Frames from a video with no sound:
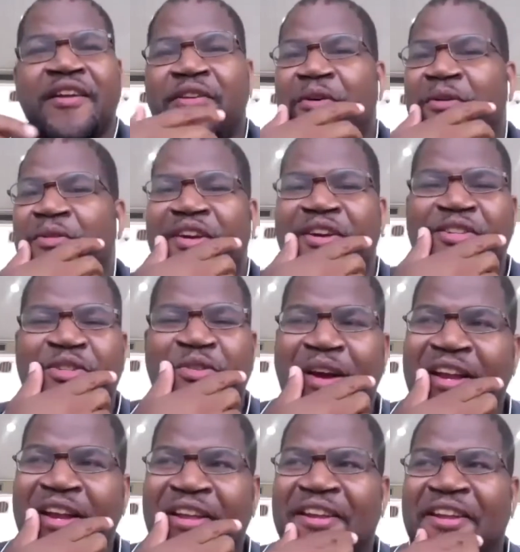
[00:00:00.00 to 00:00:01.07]
you know, they're
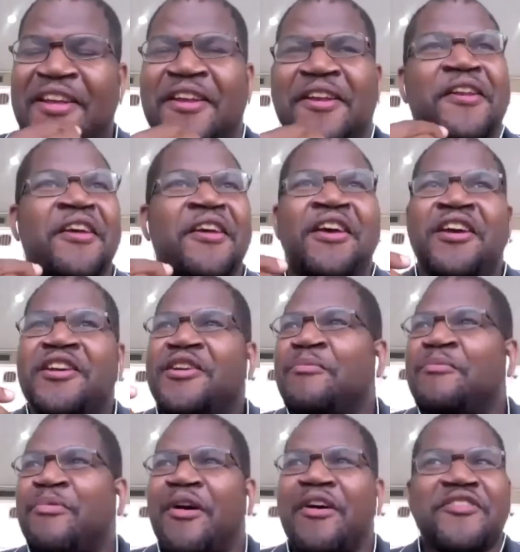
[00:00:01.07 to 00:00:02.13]
training, and your
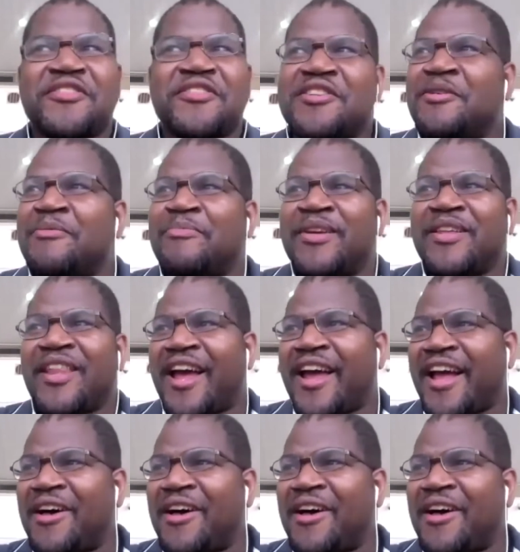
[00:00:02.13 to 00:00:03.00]
brothers could be like